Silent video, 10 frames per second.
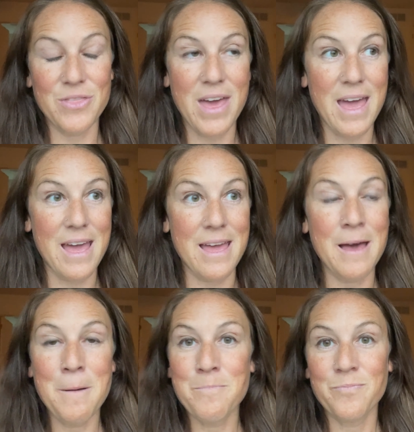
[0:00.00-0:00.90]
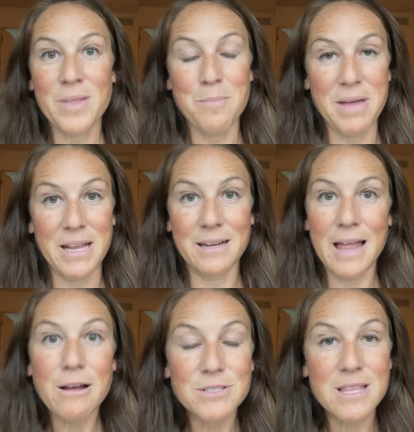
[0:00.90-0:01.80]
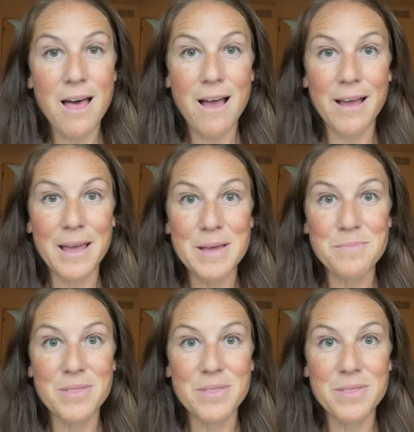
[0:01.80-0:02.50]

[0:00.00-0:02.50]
They made cloud slime.